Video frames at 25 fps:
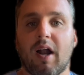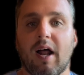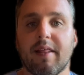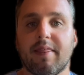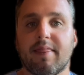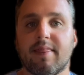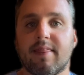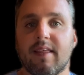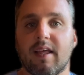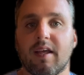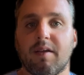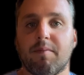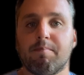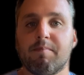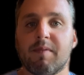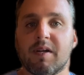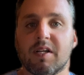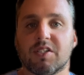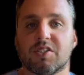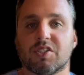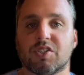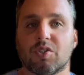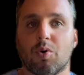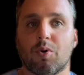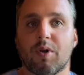I think
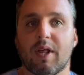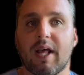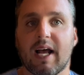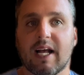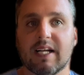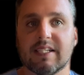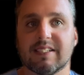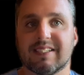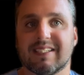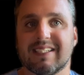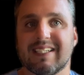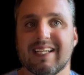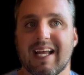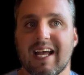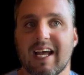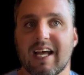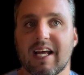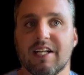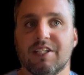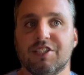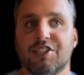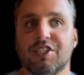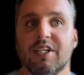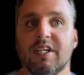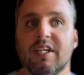Minnesota has the
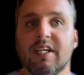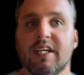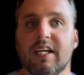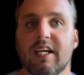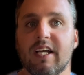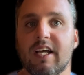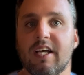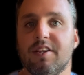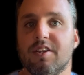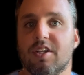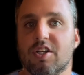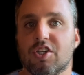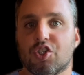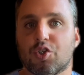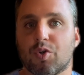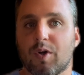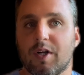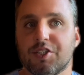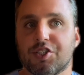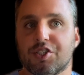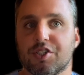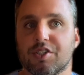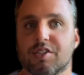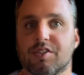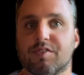edge in the
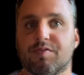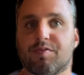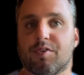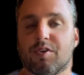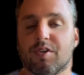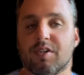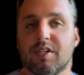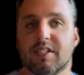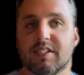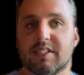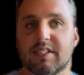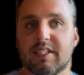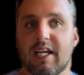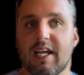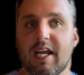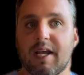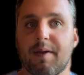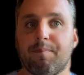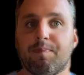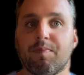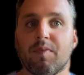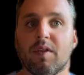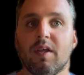trenches for this game.